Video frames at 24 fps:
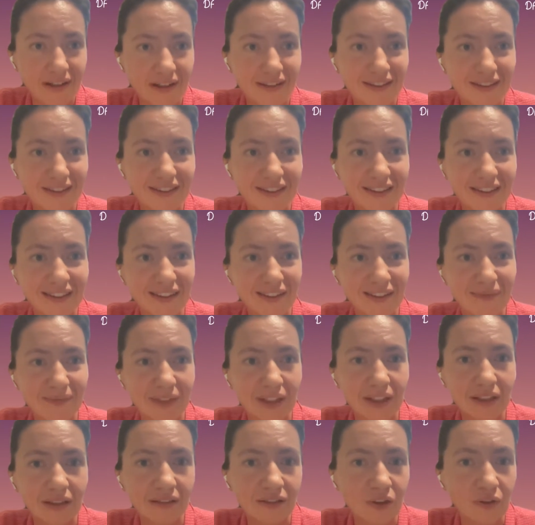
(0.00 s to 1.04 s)
And
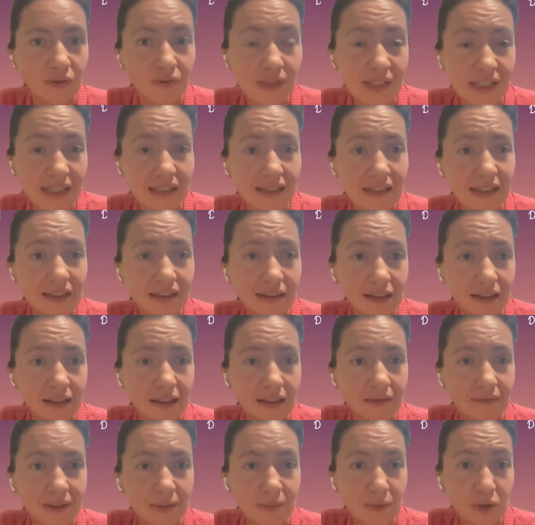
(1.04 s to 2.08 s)
you've seen that
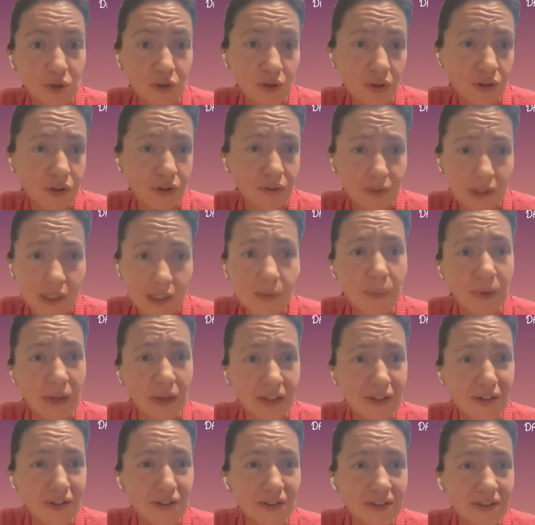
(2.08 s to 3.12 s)
the majority of the
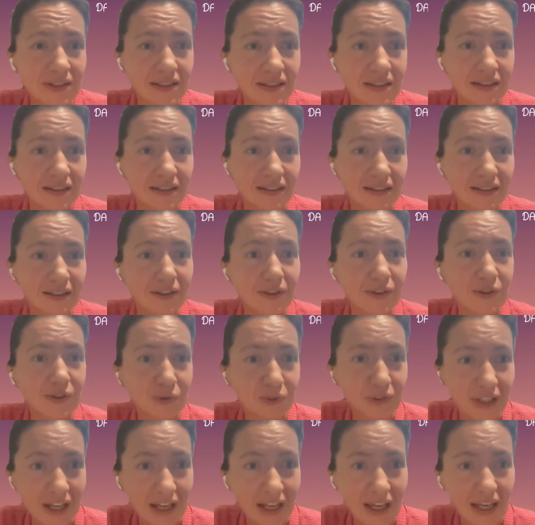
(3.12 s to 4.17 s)
speakers
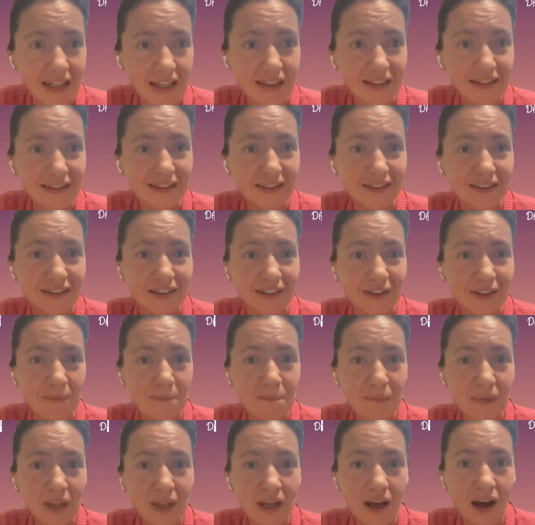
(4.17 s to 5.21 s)
today
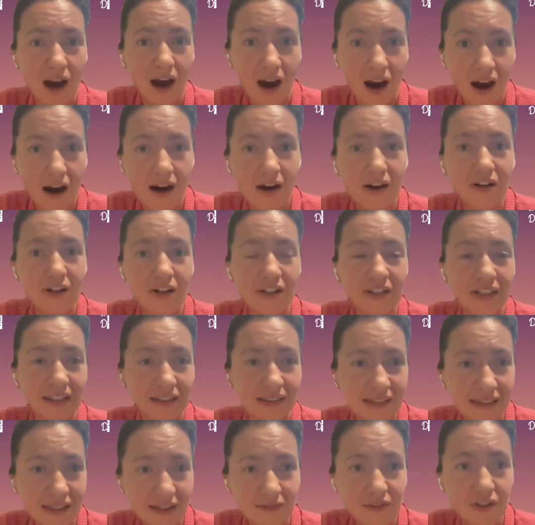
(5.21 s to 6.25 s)
are
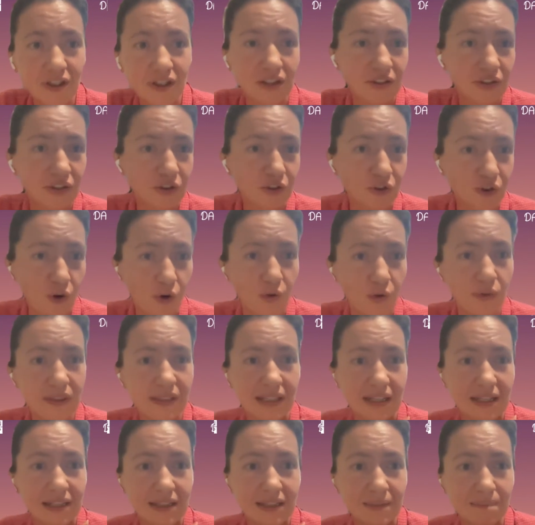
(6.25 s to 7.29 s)
in several
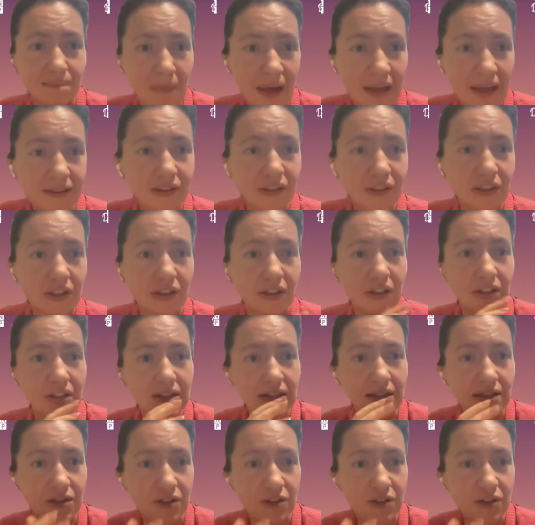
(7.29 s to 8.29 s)
roles as mentors,